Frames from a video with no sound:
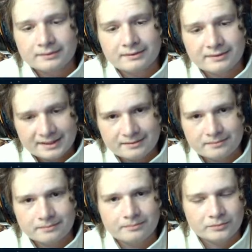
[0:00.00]
then
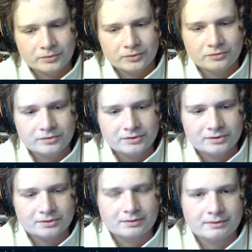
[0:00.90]
moves
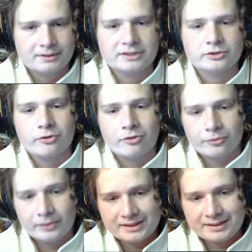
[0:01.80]
this,
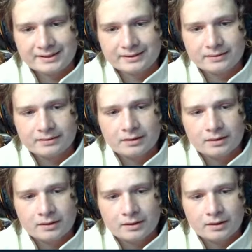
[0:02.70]
threatening
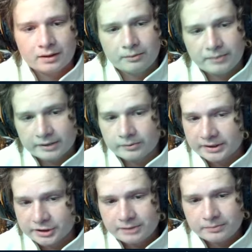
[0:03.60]
a back rank
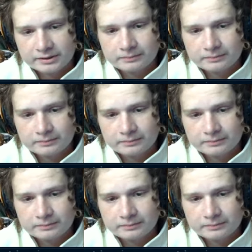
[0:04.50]
checkmate.